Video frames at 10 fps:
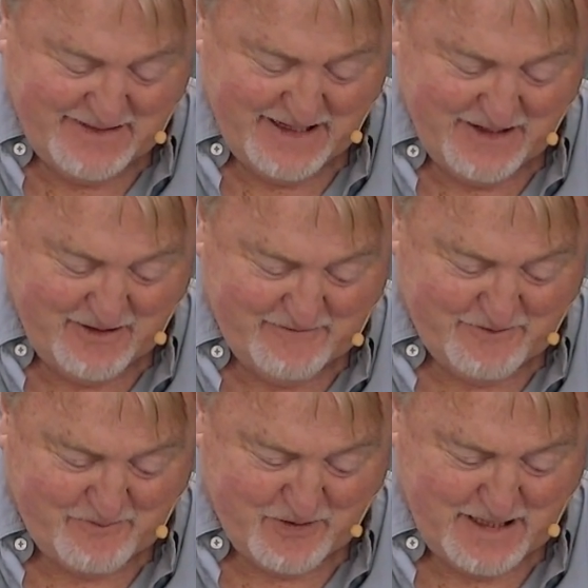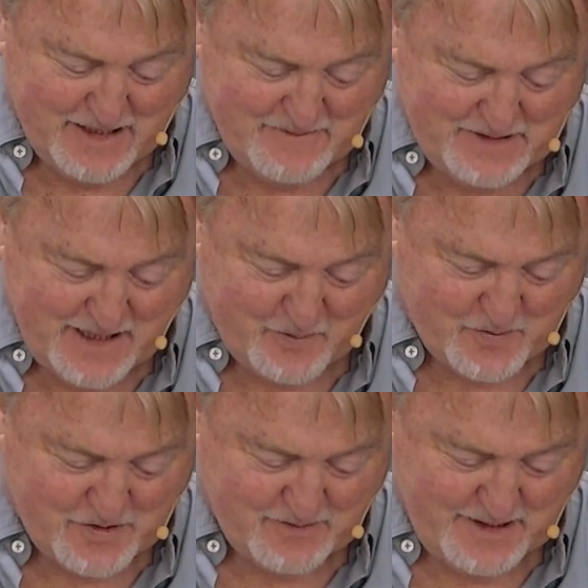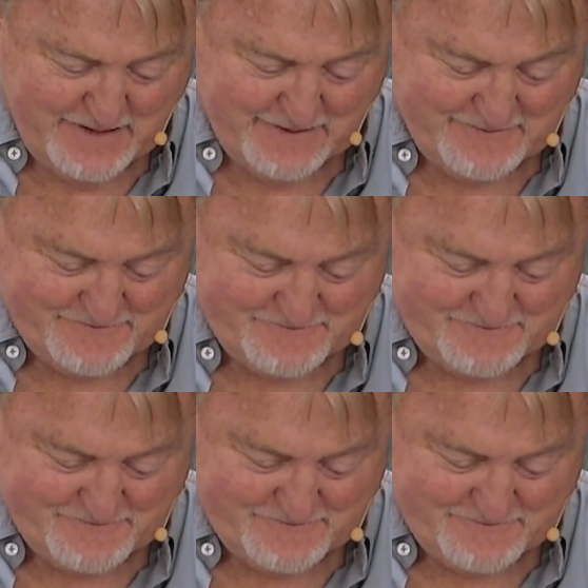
thank God for praying couples, right?